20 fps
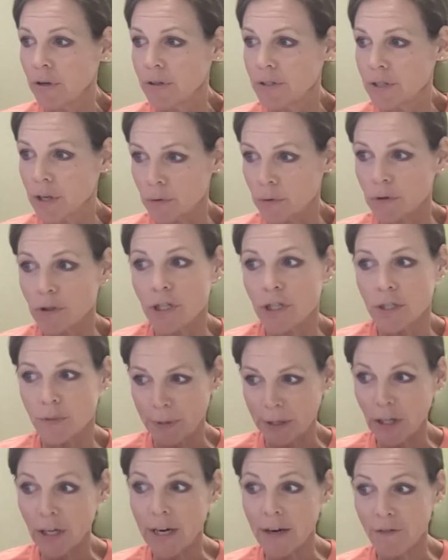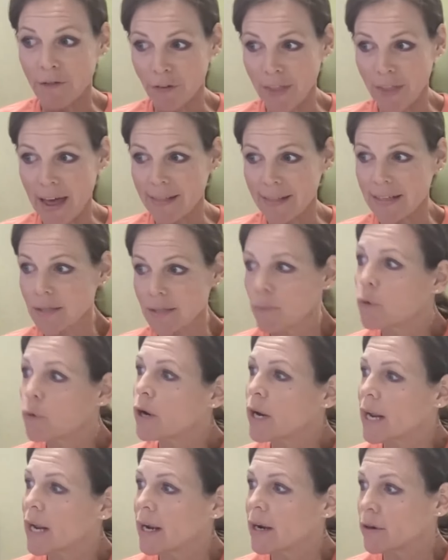so just be looking for that this
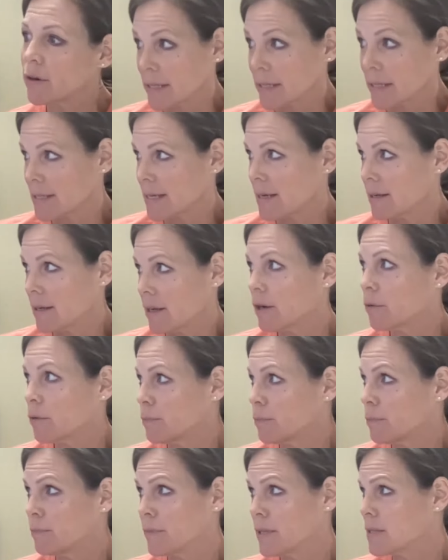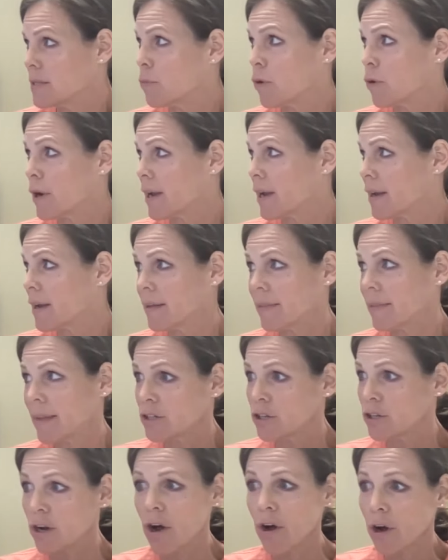morning or this you know this morning uh, they
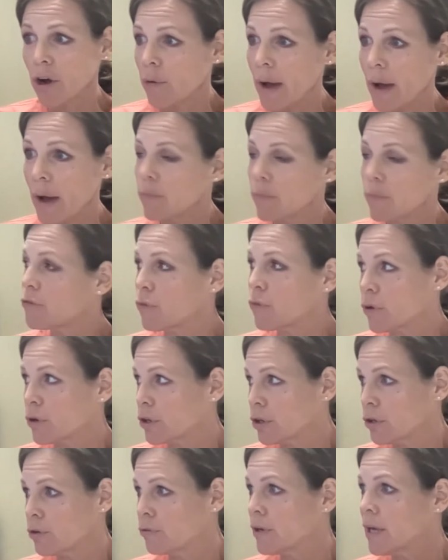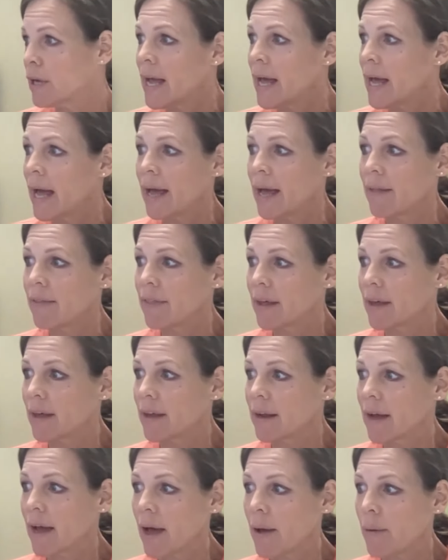should all go out before noon and
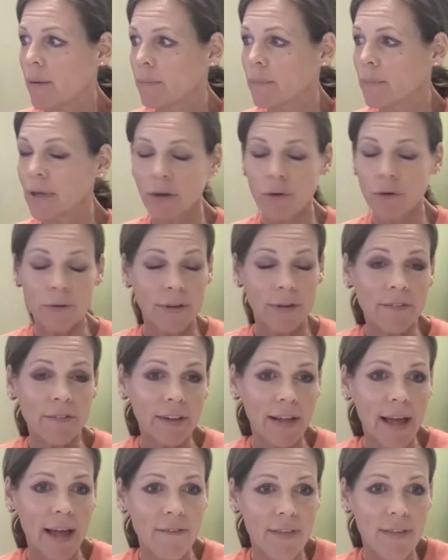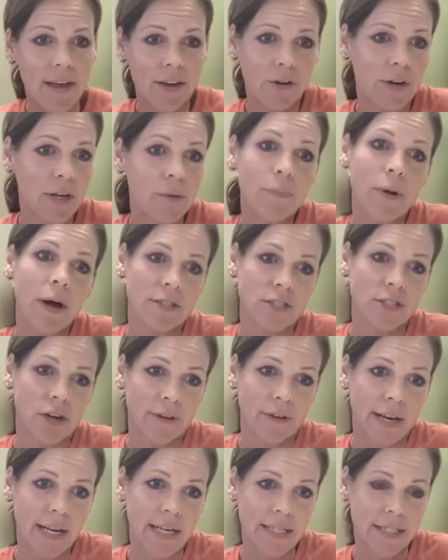then um, but you definitely have that in your inbox
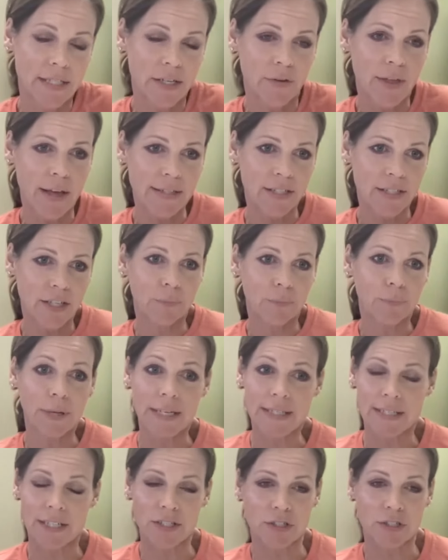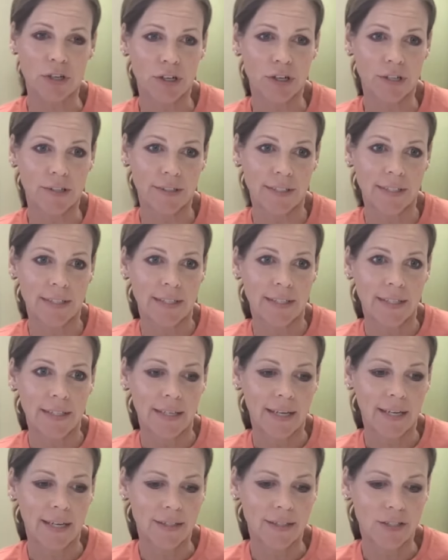already so that's a good place to start
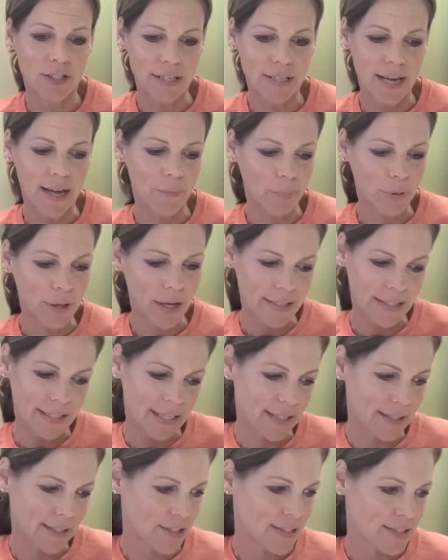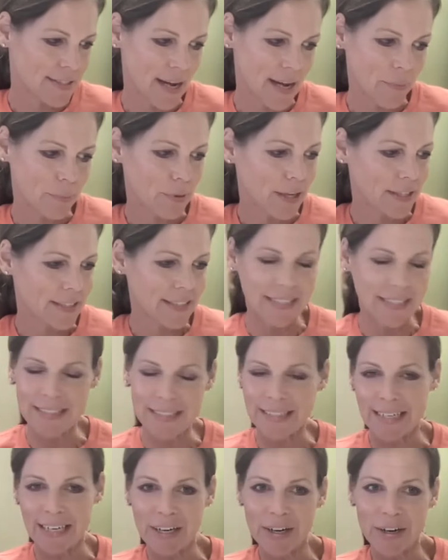and just get plugged in just stay plugged
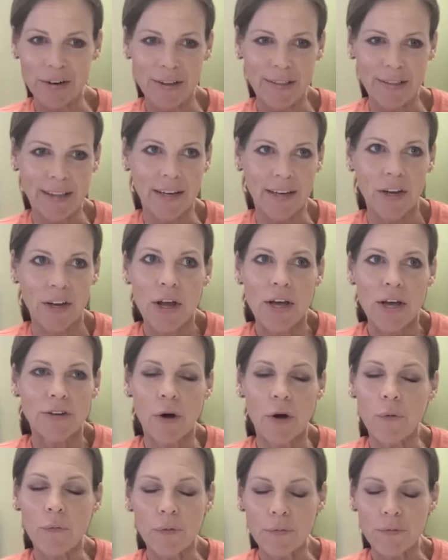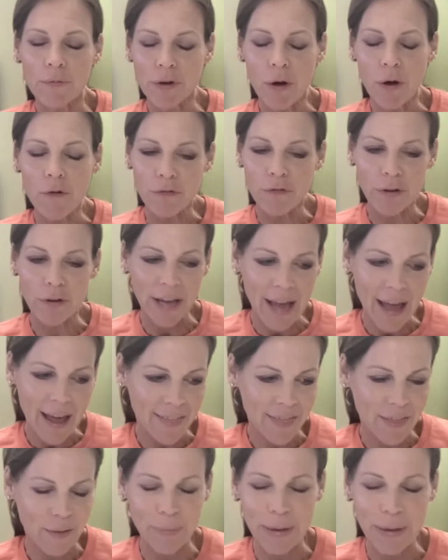into here and then don't don't
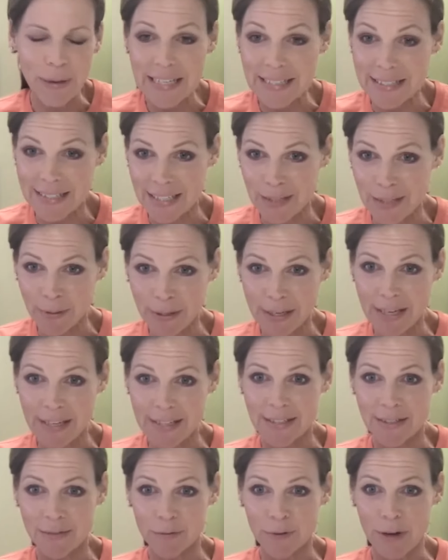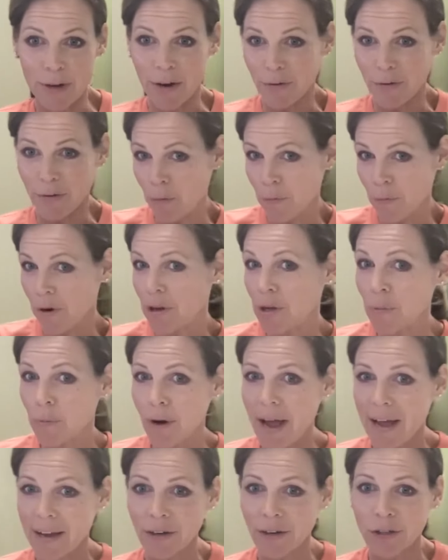forget the basics because i don't know where you were
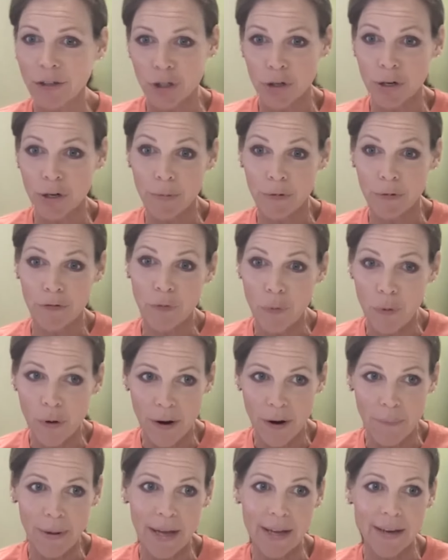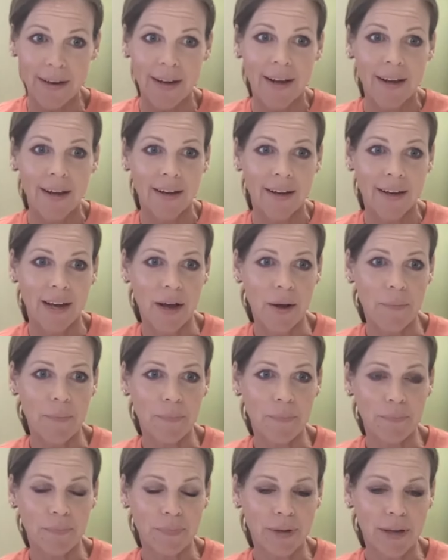at in your journey before but
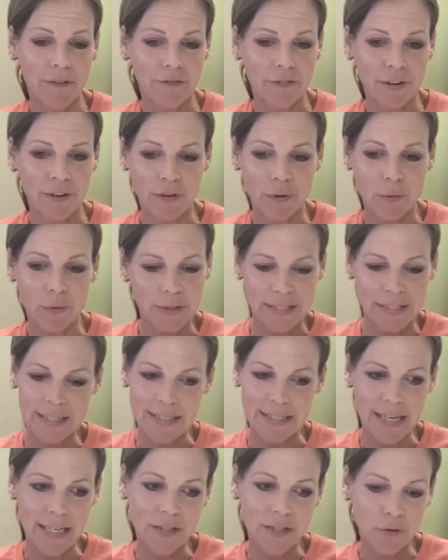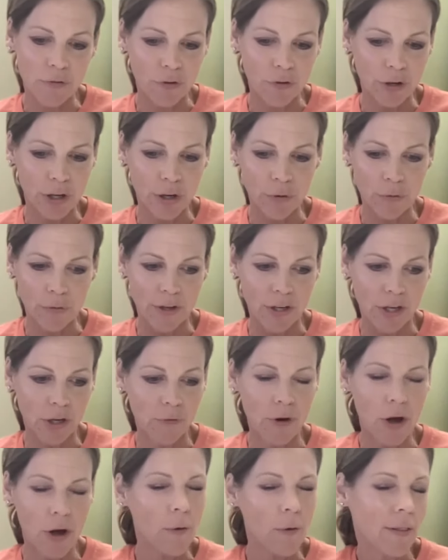um, if, if it was successful for you then you
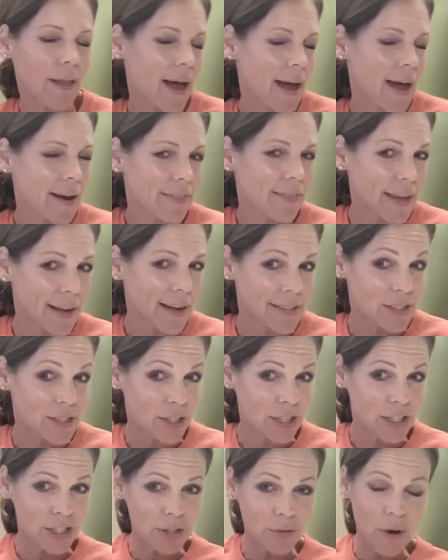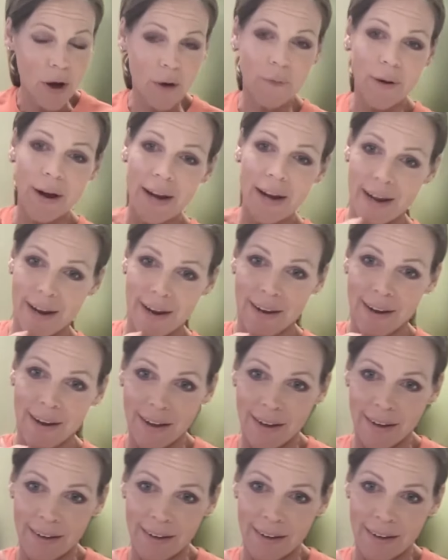know a lot of things you can do already